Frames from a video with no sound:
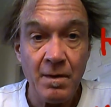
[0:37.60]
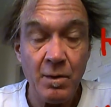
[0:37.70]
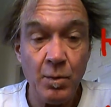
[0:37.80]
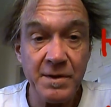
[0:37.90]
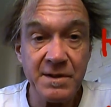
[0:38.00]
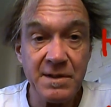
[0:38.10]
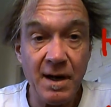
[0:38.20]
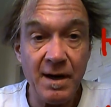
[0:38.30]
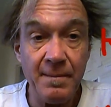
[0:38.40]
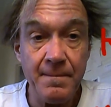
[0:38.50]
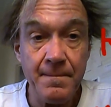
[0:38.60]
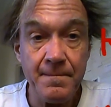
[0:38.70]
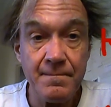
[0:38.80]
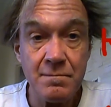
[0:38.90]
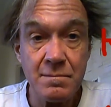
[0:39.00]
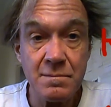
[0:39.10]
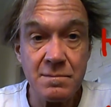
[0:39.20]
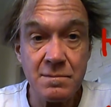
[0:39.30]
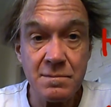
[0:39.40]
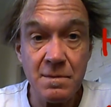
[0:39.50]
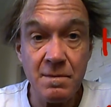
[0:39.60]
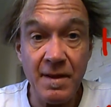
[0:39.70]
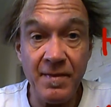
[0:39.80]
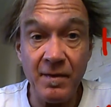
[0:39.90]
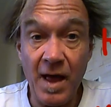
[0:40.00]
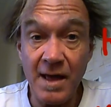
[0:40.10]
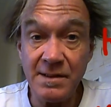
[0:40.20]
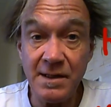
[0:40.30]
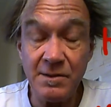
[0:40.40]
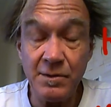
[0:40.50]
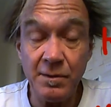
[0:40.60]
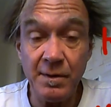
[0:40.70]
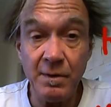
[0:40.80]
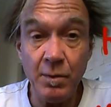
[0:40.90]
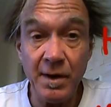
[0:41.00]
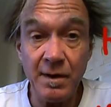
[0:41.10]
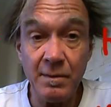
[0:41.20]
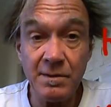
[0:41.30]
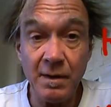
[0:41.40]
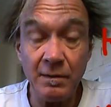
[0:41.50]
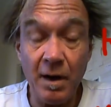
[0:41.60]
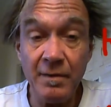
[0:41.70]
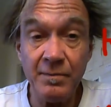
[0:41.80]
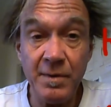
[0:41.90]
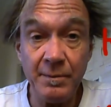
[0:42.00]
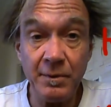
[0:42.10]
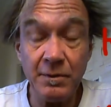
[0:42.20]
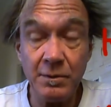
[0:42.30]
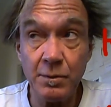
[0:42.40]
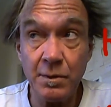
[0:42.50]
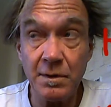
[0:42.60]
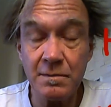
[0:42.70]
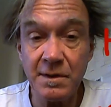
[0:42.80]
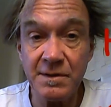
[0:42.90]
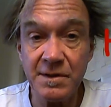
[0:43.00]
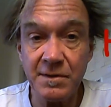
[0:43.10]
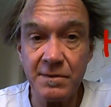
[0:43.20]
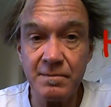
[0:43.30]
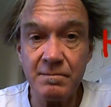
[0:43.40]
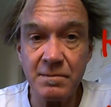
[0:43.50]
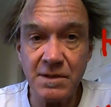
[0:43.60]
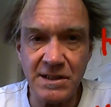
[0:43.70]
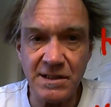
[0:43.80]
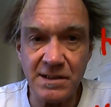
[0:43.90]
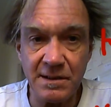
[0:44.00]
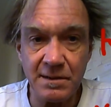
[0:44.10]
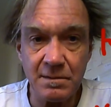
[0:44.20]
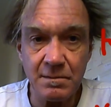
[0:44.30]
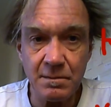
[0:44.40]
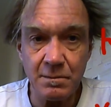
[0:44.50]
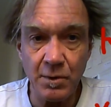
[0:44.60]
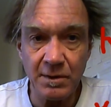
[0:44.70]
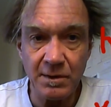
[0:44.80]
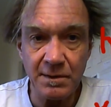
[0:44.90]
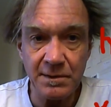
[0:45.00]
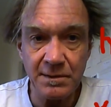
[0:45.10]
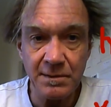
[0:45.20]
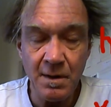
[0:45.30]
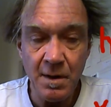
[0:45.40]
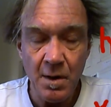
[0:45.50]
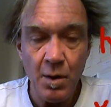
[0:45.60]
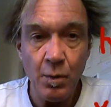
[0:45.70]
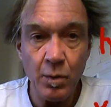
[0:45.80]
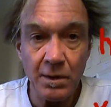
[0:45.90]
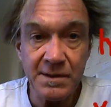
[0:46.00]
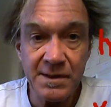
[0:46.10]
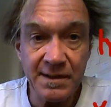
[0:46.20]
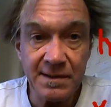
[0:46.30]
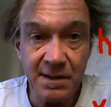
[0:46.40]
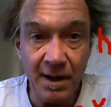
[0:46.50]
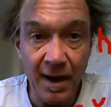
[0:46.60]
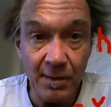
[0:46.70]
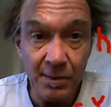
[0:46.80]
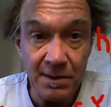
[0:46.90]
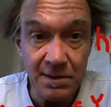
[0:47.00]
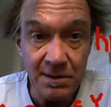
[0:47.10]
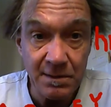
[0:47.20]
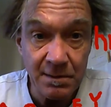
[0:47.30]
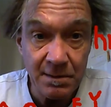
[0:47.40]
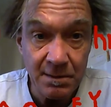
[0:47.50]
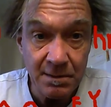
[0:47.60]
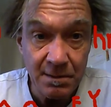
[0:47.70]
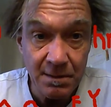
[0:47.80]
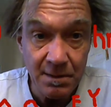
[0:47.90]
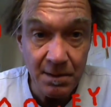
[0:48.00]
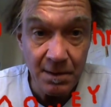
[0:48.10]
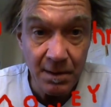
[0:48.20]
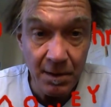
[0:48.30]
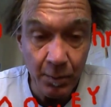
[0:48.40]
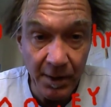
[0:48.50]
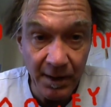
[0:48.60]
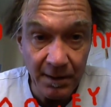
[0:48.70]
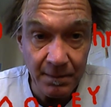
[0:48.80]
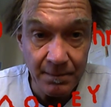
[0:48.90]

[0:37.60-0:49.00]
There was a time in the last century where a lot of people who were considered decent workers work 6 hours a week.